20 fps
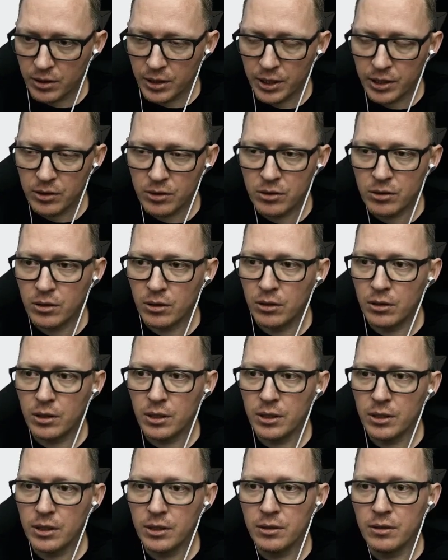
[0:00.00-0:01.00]
get
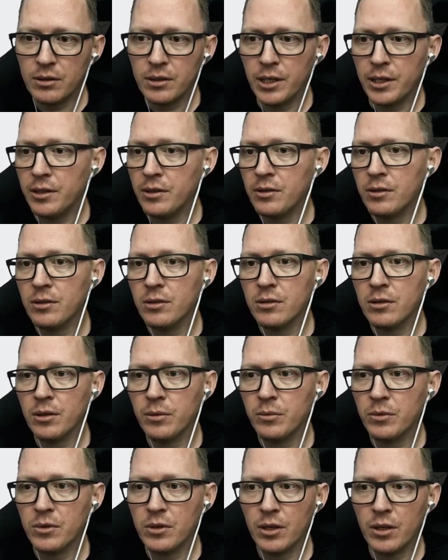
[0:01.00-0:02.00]
started and test some
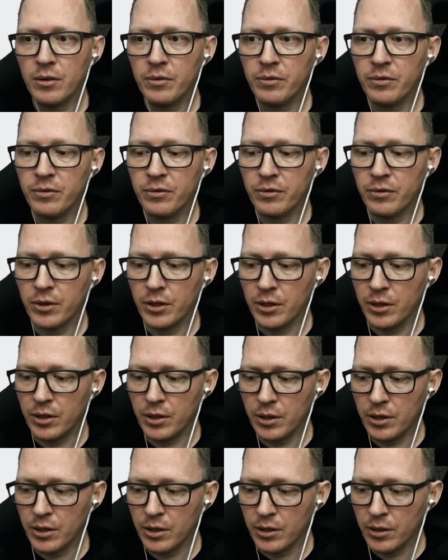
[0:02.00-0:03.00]
stuff.
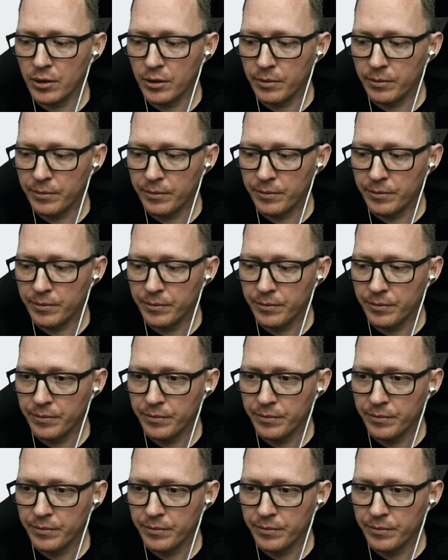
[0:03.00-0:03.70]
Um,